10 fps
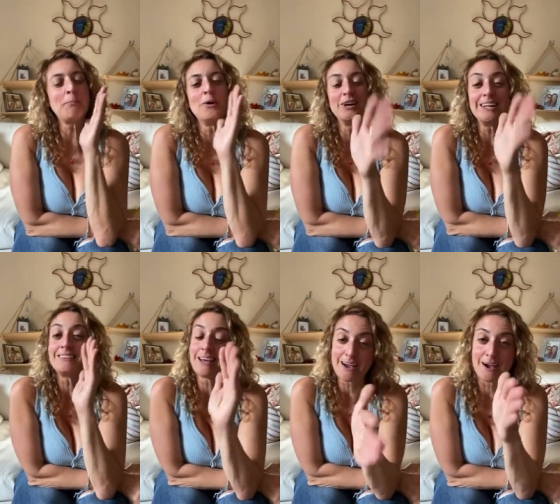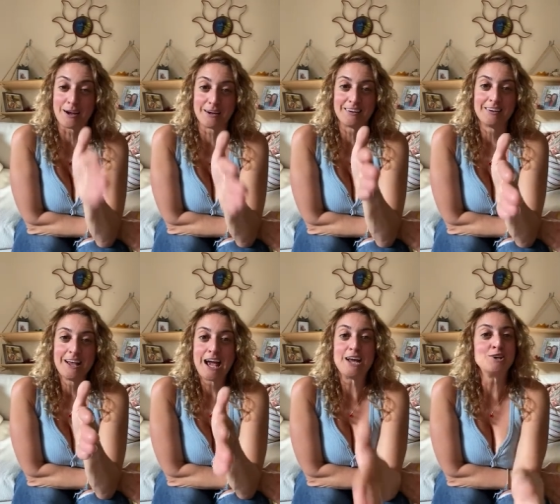gonna put it there,
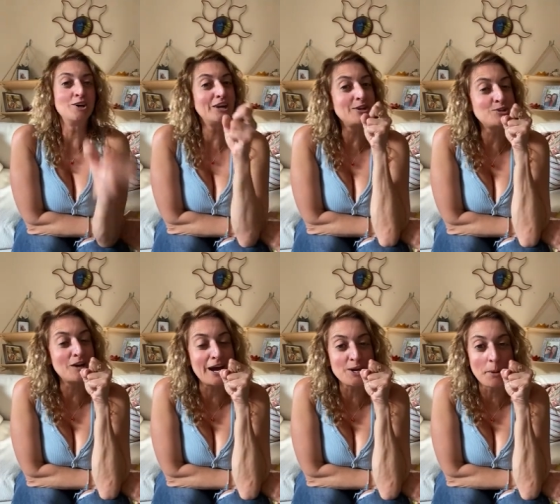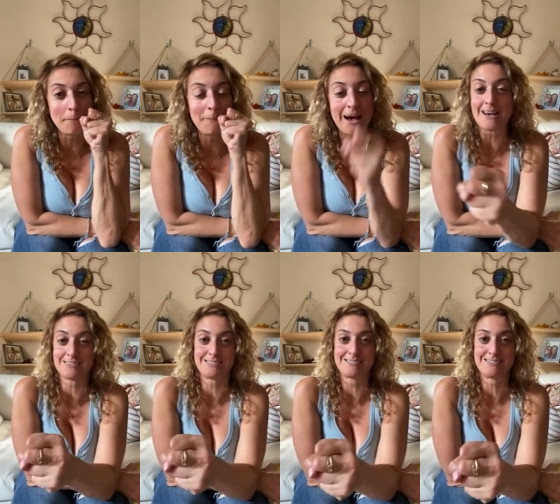and you're gonna try your
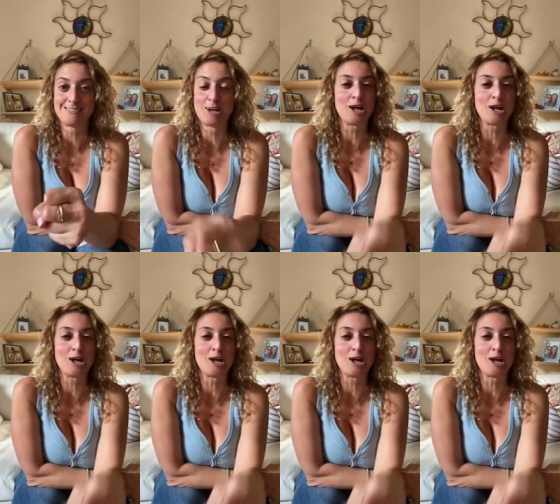best.